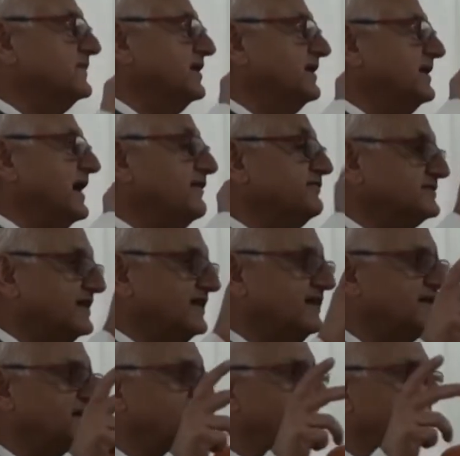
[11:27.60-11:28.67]
the
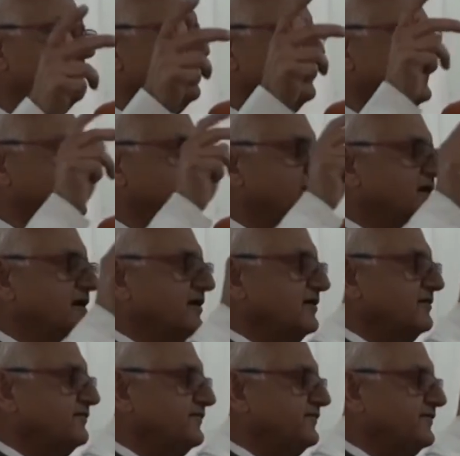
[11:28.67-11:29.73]
avatar
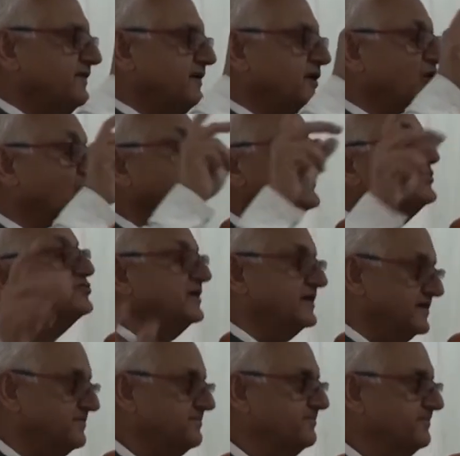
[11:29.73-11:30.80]
of uh, Lokeshwar
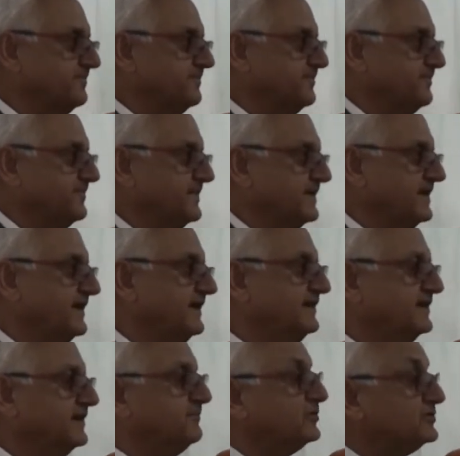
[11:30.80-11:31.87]

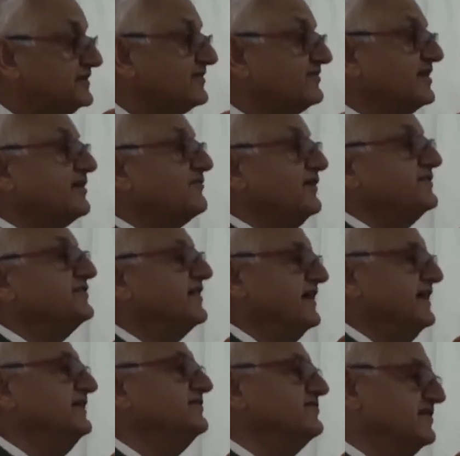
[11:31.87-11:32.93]
in the Buddhistic
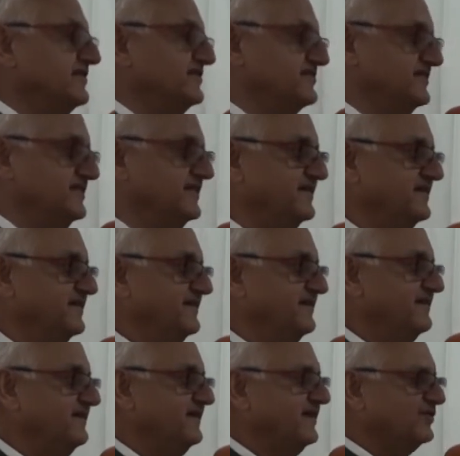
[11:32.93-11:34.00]
Vajrayana tradition.
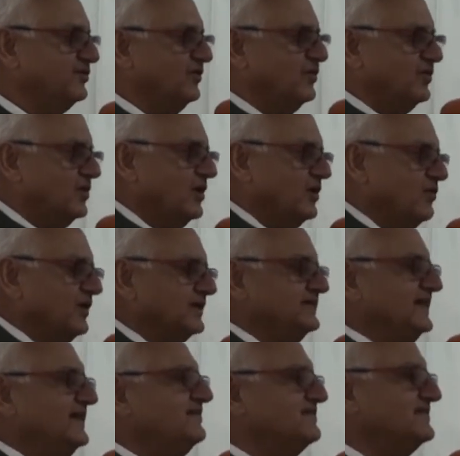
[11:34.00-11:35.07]
So,
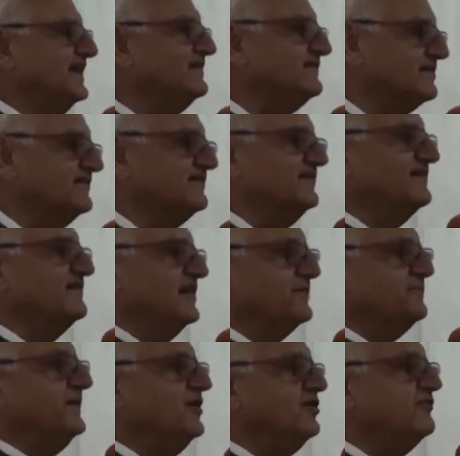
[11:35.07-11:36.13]
what this tells us is
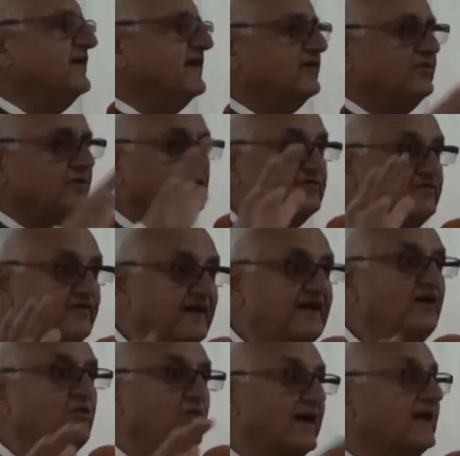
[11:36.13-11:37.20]
Kathmandu was
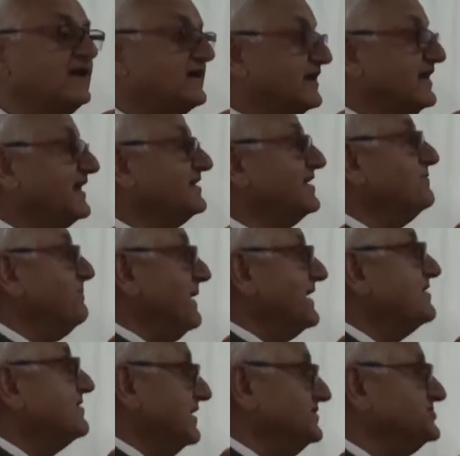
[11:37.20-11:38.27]
very well connected by
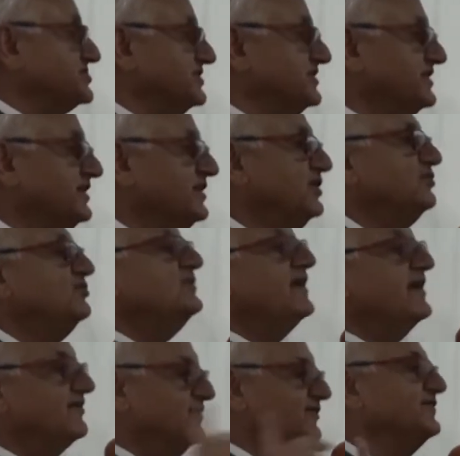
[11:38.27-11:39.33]
culture to the
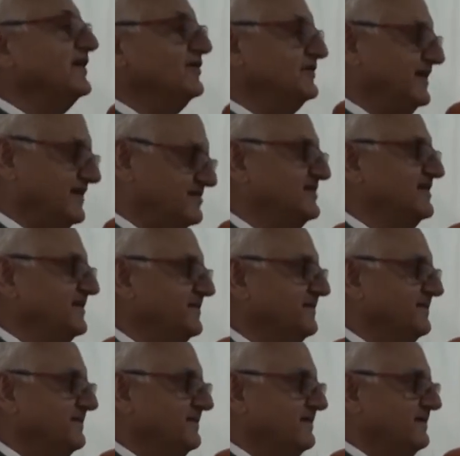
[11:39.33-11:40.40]
rest of South Asia.
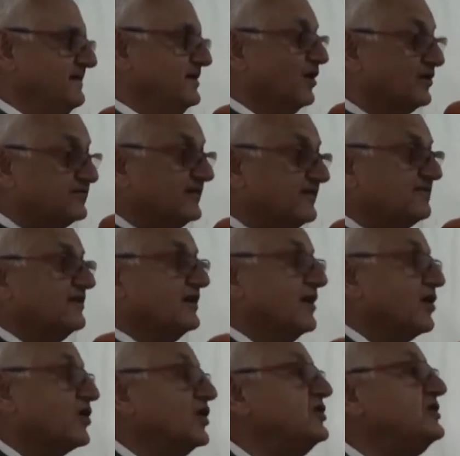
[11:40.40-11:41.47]
Not just
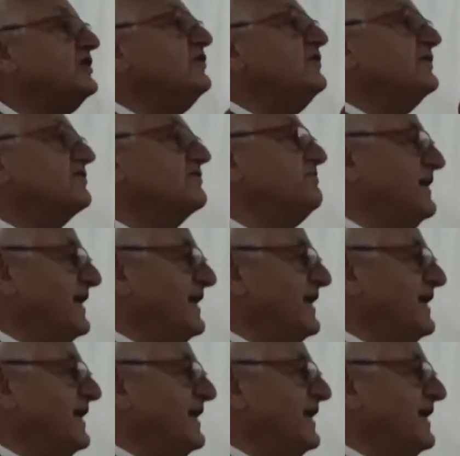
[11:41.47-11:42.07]
the contiguous